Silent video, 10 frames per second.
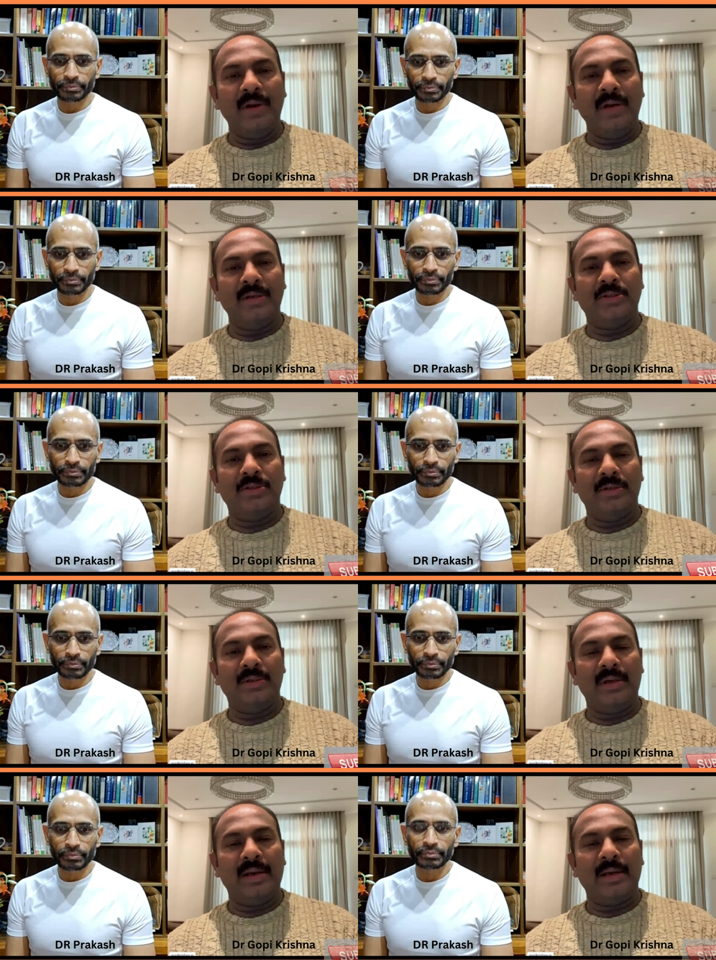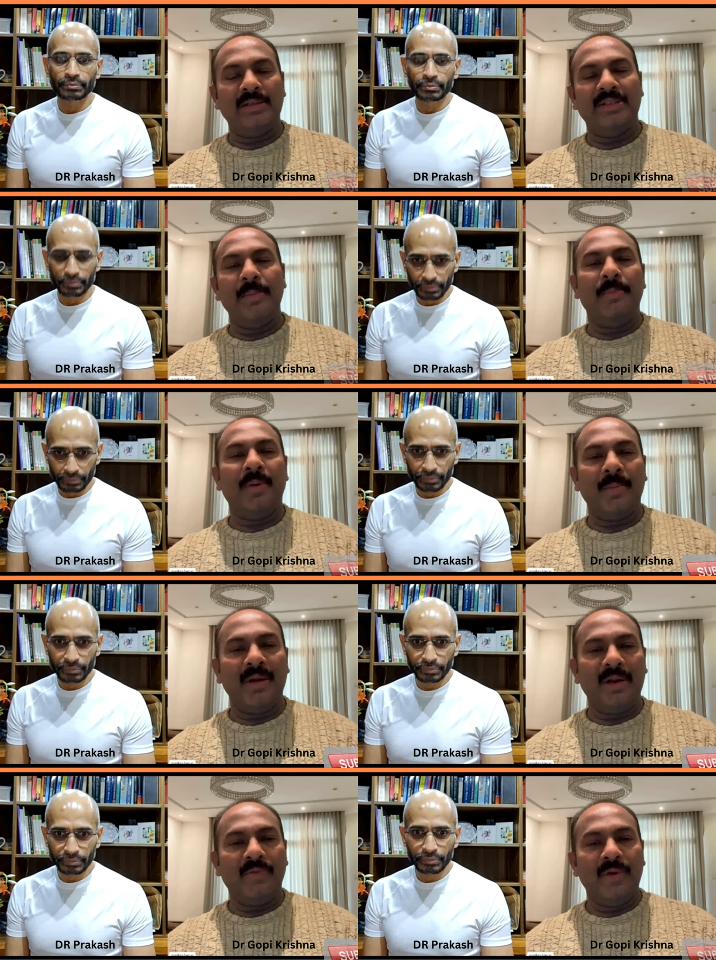Speaker 1: fillers, like a
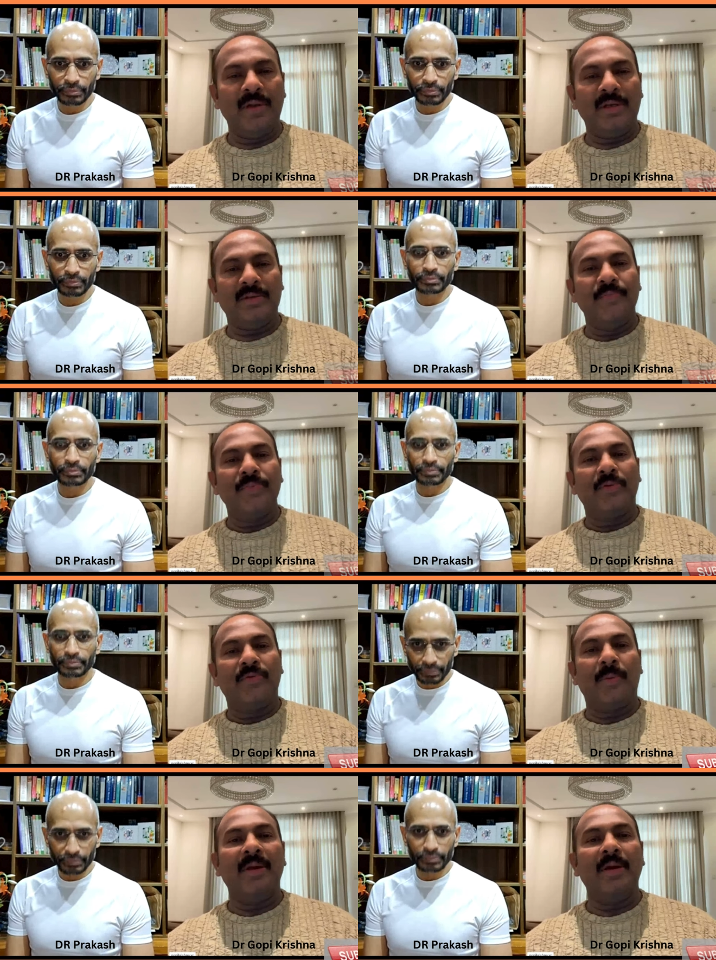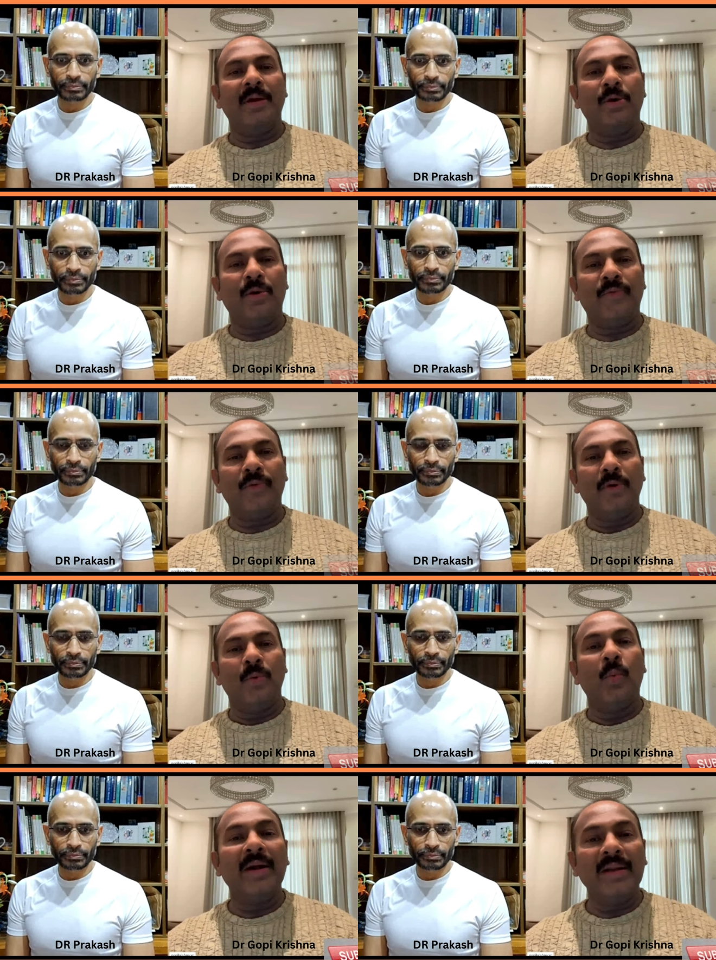semi-permanent fillers, for a period of
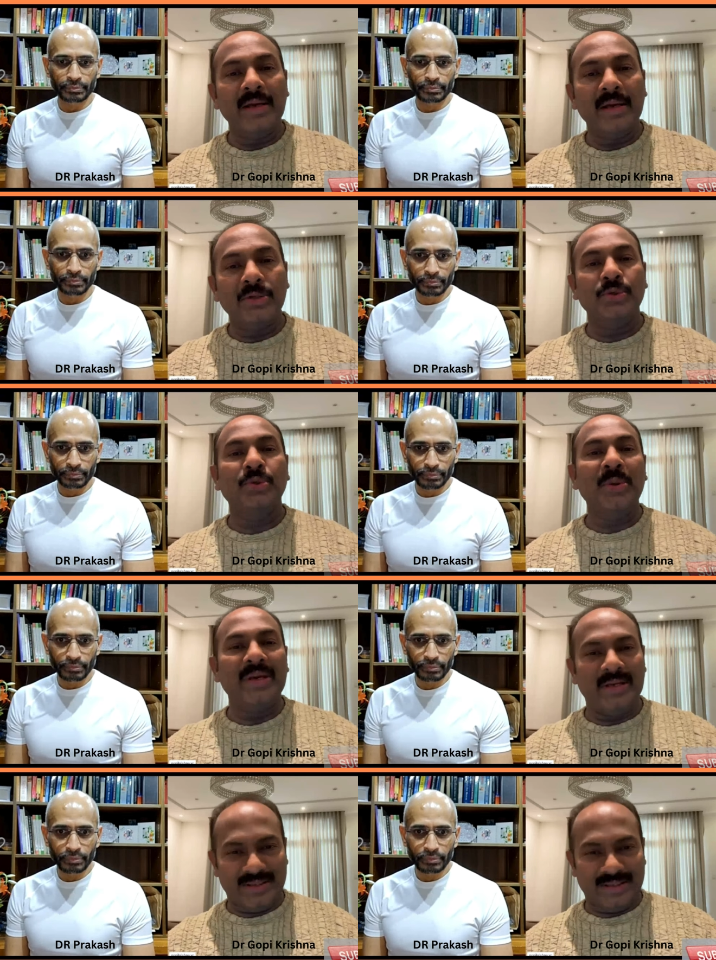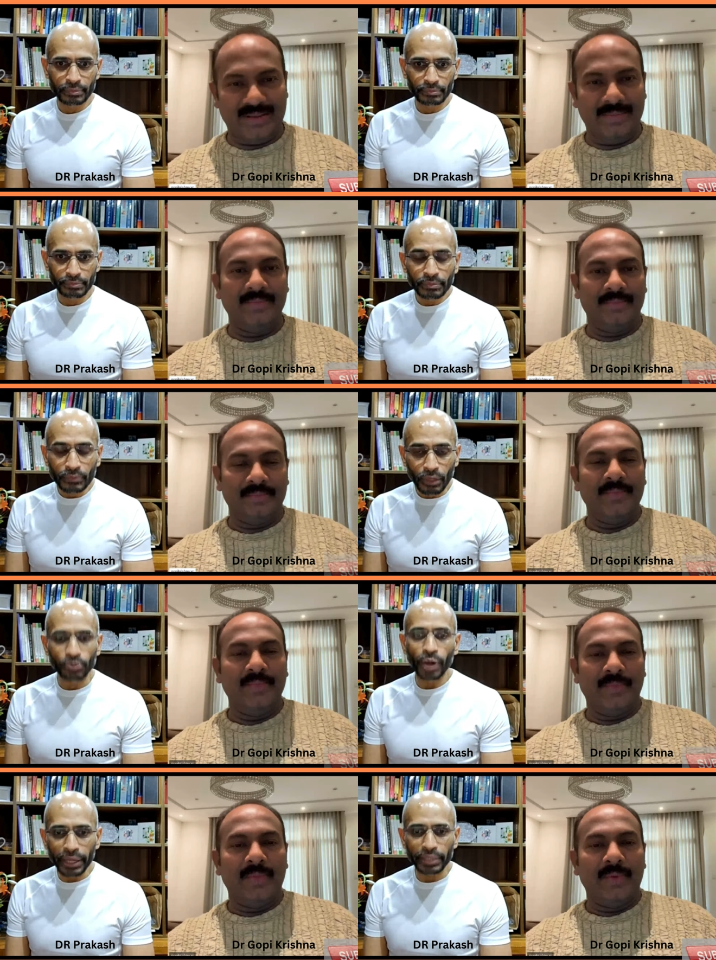one year to two years.
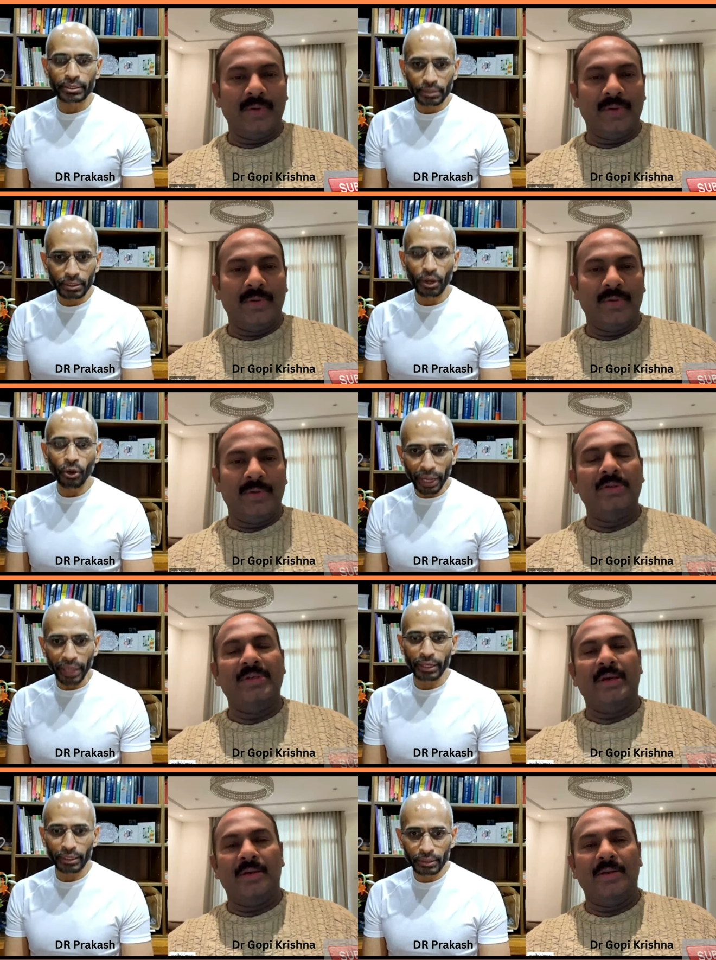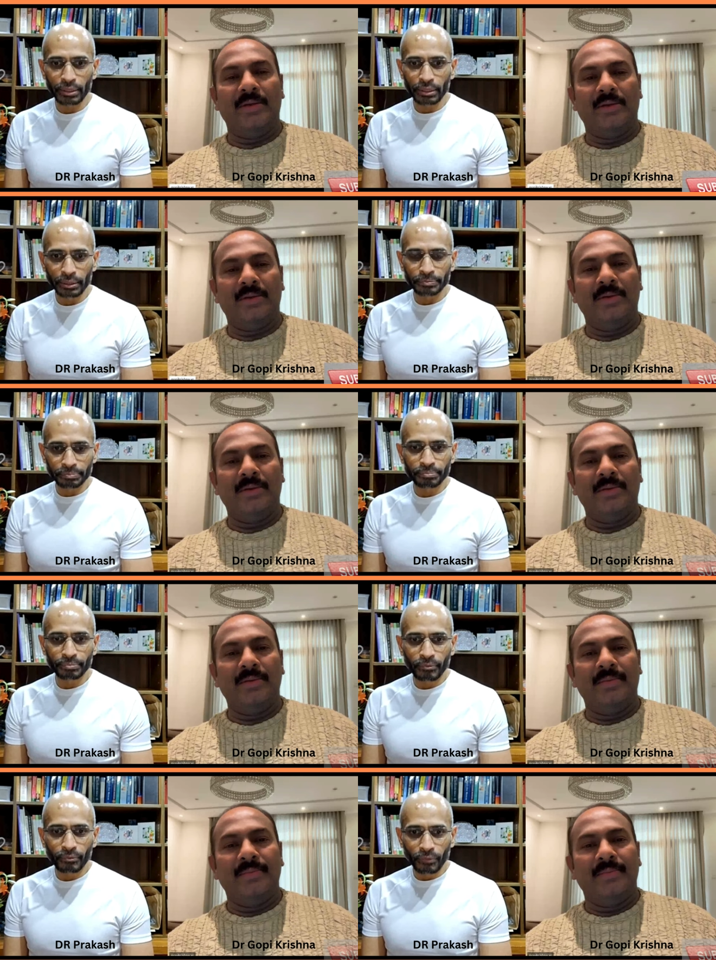
Speaker 2: Right. Okay.
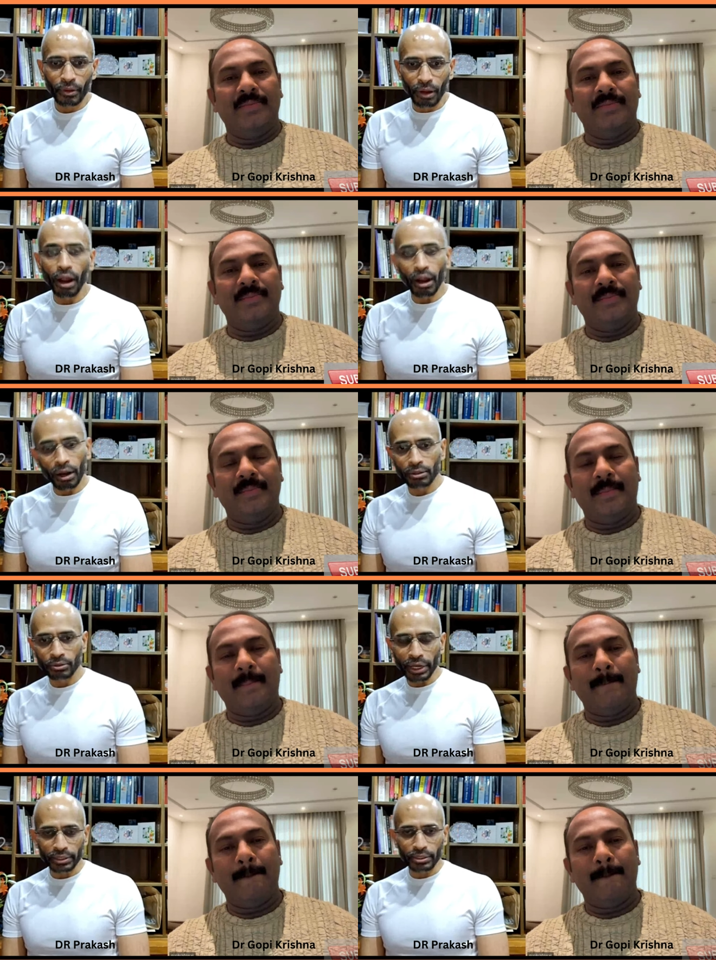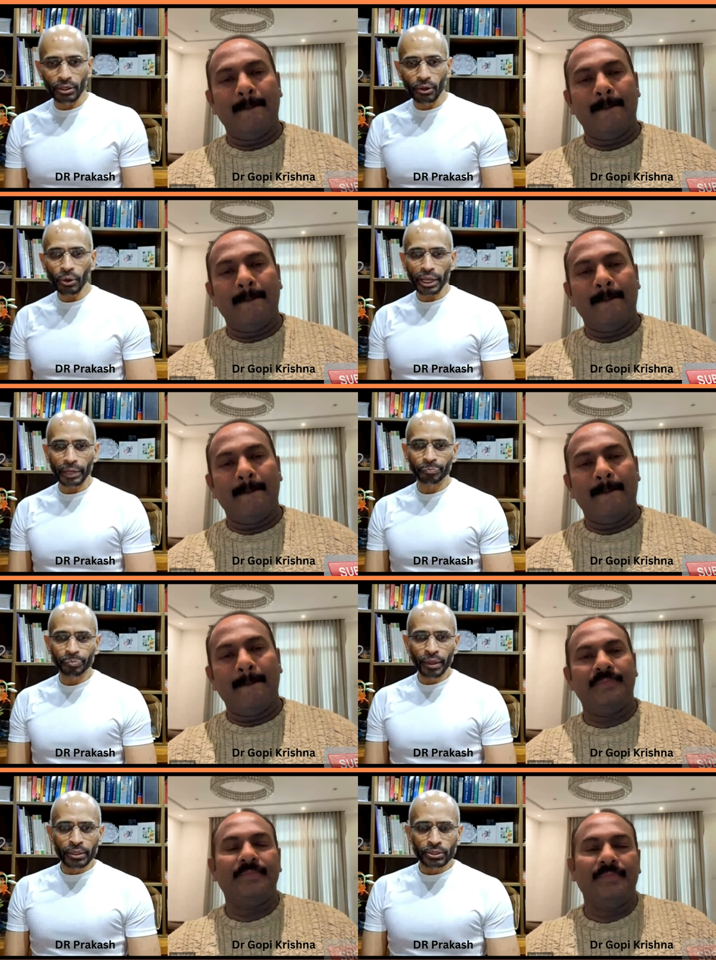Ah, right. Okay.
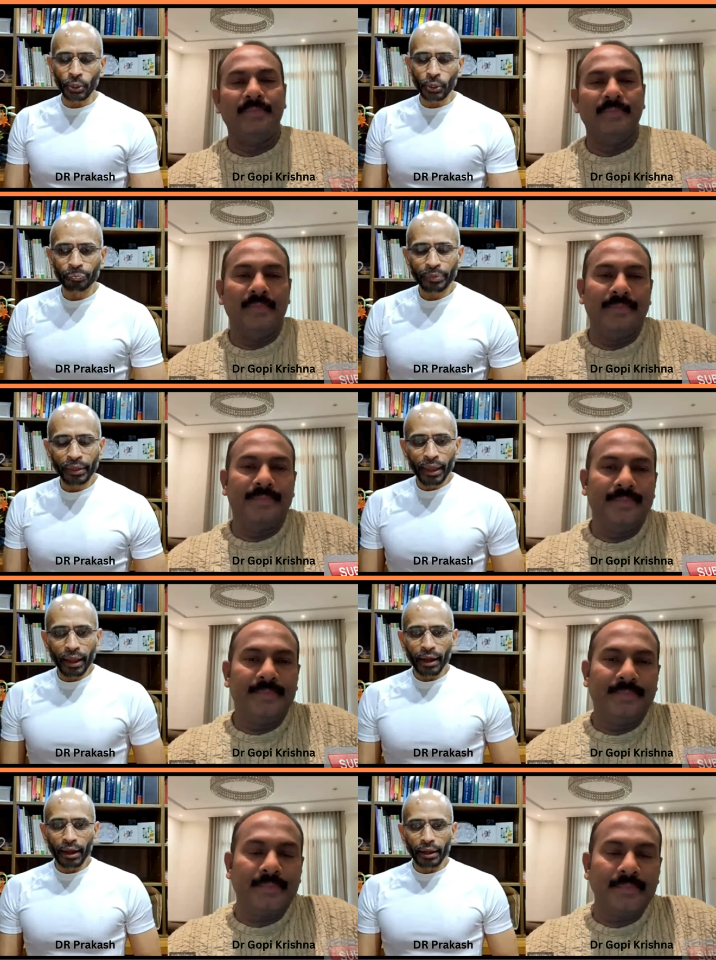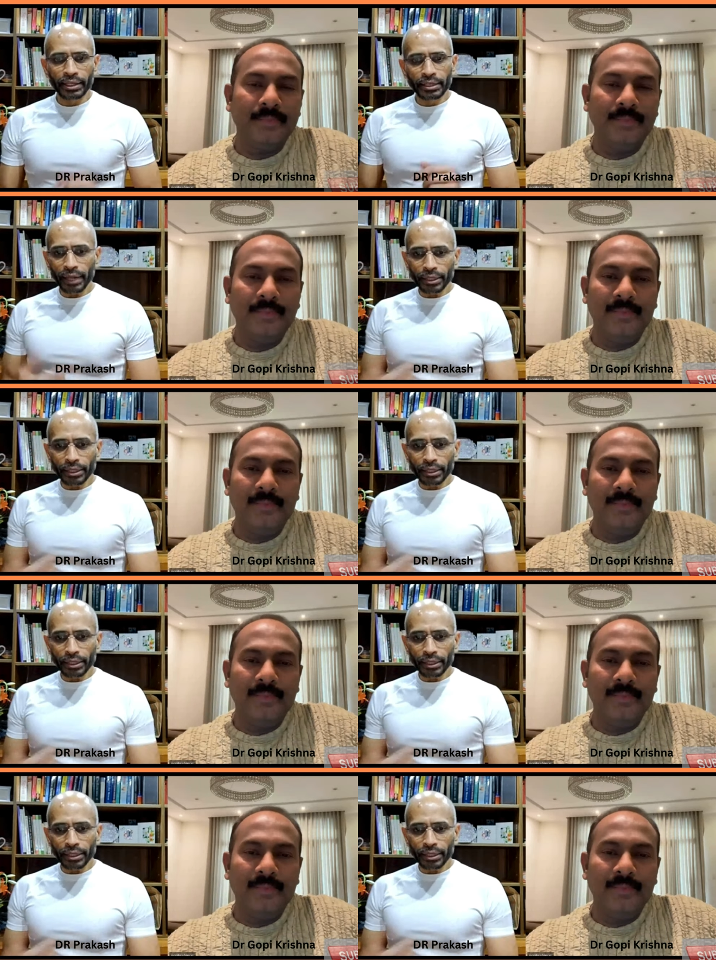So, uh, in